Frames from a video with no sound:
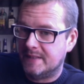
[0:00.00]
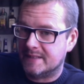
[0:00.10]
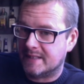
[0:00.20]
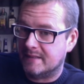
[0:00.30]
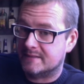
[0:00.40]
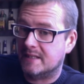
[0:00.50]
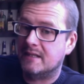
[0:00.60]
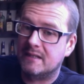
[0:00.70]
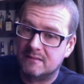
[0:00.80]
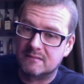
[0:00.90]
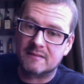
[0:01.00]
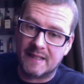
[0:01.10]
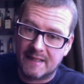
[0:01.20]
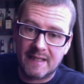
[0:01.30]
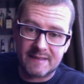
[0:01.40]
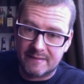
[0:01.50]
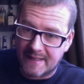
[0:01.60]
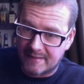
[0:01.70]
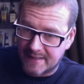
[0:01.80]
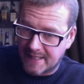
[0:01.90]
working. I was like, oh, great, I don't
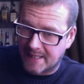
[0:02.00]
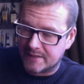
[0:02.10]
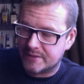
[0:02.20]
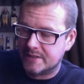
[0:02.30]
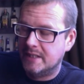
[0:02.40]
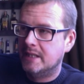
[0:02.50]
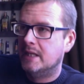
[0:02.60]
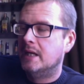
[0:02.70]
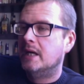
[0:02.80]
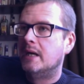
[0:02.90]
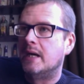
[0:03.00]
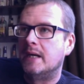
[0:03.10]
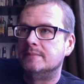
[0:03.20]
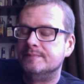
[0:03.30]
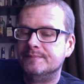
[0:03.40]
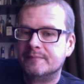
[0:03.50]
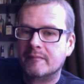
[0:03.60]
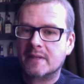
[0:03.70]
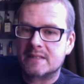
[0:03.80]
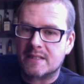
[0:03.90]
carry cash. Um,
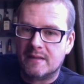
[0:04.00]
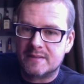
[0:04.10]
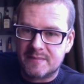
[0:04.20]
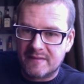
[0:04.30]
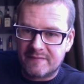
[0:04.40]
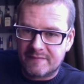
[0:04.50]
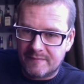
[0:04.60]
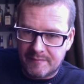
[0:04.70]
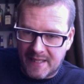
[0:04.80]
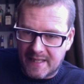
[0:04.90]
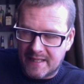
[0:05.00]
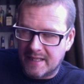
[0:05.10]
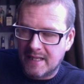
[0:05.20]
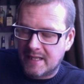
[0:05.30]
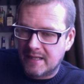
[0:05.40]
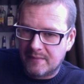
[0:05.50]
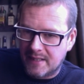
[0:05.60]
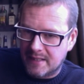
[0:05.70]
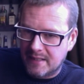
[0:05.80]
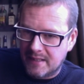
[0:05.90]
so it was me panicking.
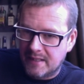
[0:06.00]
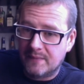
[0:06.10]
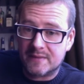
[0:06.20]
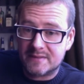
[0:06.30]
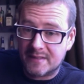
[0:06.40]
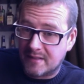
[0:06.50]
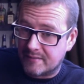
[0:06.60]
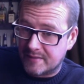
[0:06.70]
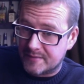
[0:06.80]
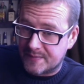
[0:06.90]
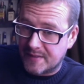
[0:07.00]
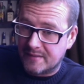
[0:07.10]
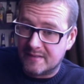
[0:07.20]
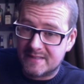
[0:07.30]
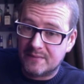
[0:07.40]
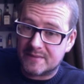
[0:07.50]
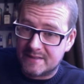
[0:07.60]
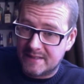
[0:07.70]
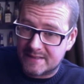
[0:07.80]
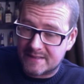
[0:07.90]
Anyway, it wasn't the card reader that was broken because he
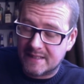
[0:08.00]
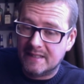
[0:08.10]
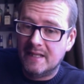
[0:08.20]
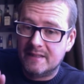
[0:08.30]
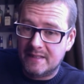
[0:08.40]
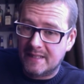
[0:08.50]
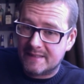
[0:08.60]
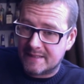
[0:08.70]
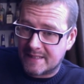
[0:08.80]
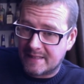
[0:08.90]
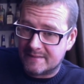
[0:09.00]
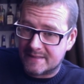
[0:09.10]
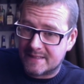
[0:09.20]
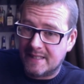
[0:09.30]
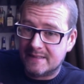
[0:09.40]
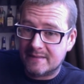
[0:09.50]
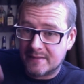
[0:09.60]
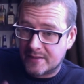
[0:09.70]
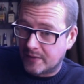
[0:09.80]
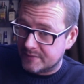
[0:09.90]
wasn't listening. The lady at the counter said, the
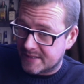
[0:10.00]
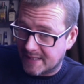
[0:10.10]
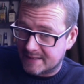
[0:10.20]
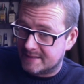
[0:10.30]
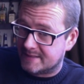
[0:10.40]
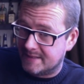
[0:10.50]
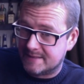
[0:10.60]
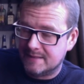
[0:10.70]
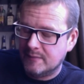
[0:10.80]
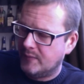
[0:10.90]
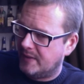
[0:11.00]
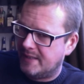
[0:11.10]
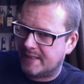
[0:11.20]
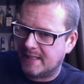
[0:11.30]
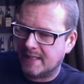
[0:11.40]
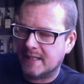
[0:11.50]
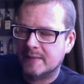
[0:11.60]
contactless isn't working.